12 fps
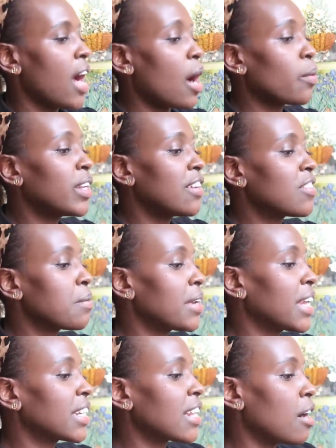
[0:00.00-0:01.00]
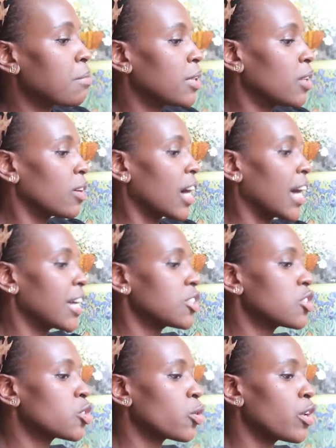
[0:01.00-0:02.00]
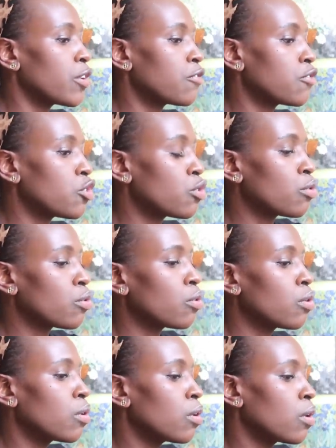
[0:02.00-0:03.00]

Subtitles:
I will leave them linked down below, guys, so if you